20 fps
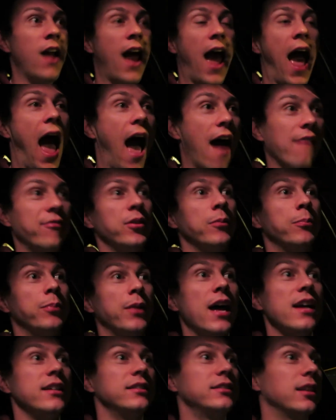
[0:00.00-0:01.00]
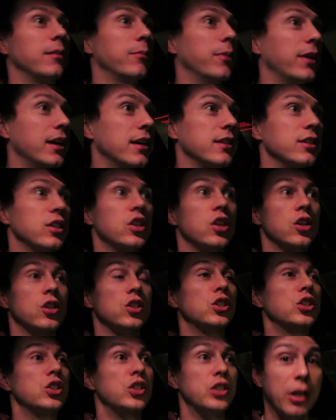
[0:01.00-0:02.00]
I have to blast it because
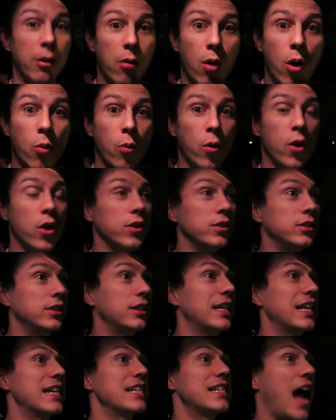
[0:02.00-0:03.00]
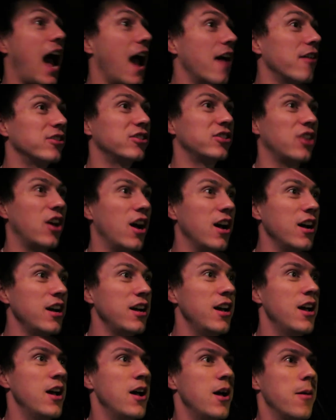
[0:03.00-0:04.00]
there's zero words to the entire
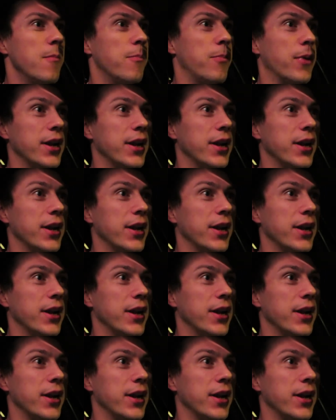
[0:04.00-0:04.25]
song,